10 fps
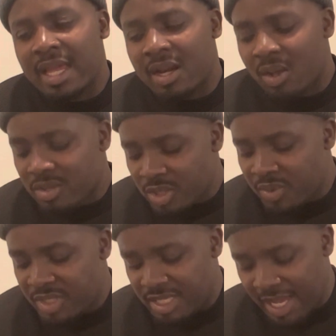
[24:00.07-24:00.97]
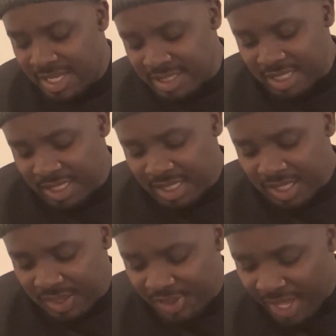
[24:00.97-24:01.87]
it also says
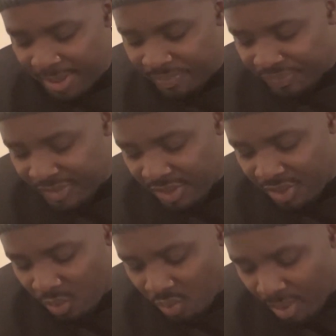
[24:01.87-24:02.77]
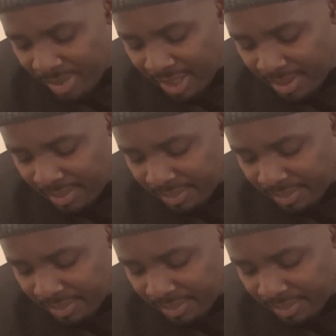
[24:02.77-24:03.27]
that the woman